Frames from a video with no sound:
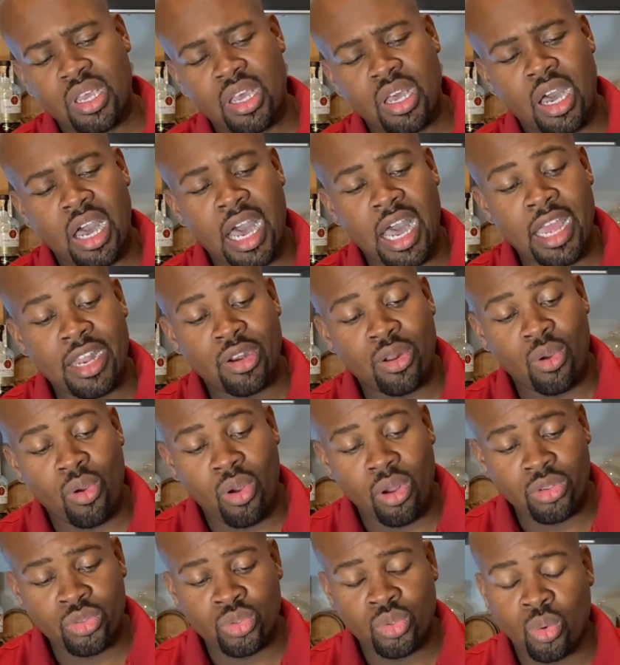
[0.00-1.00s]
And
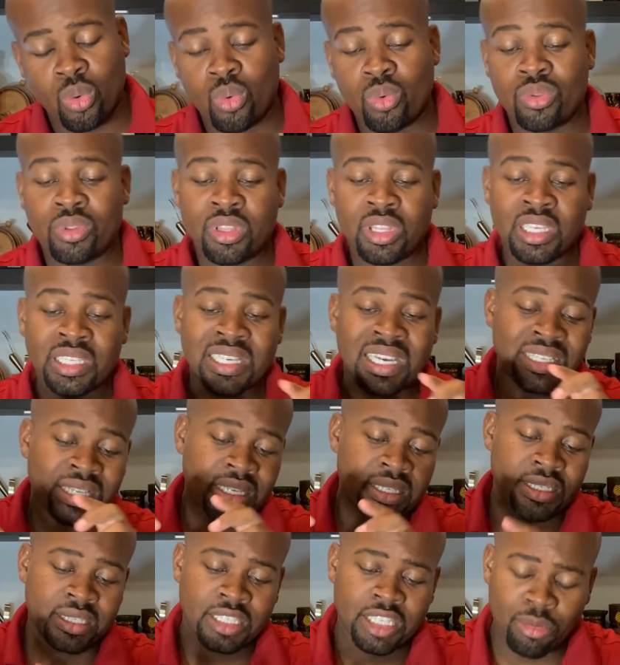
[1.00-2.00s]
also this has a
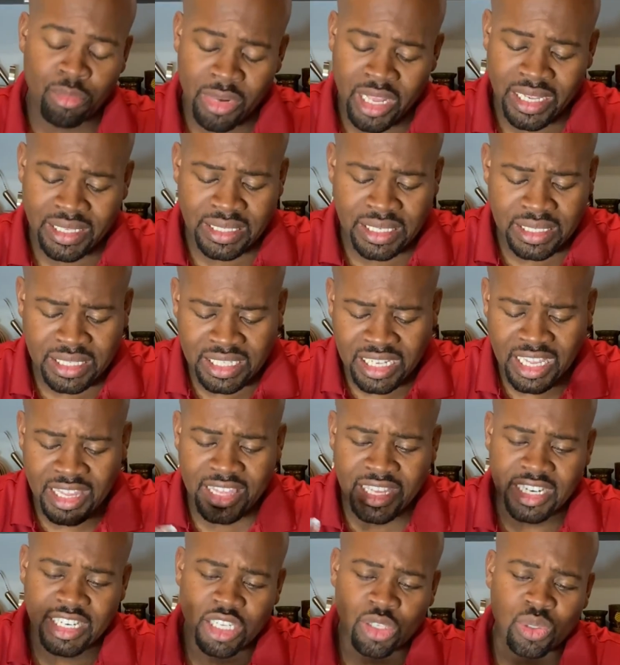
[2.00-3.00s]
similar existence. I
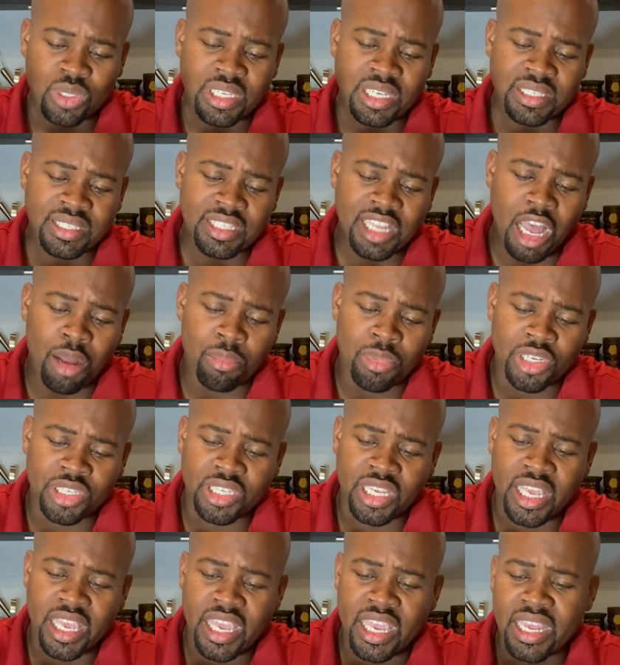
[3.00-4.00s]
think this was established
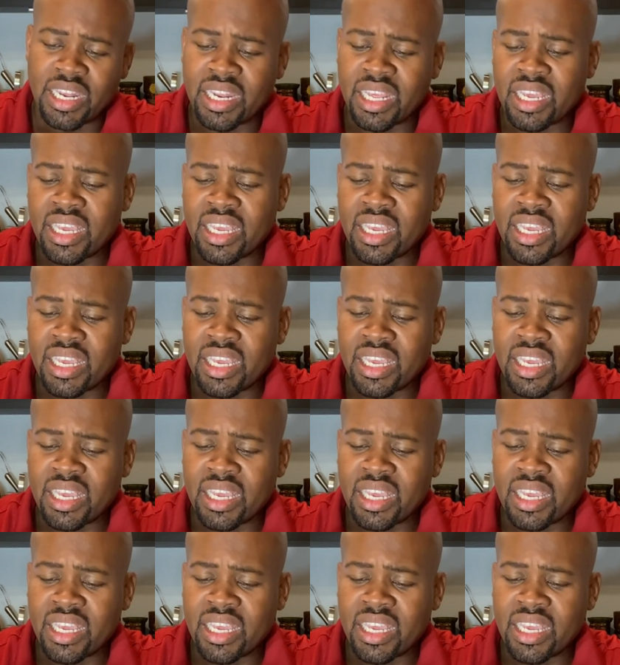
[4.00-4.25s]
in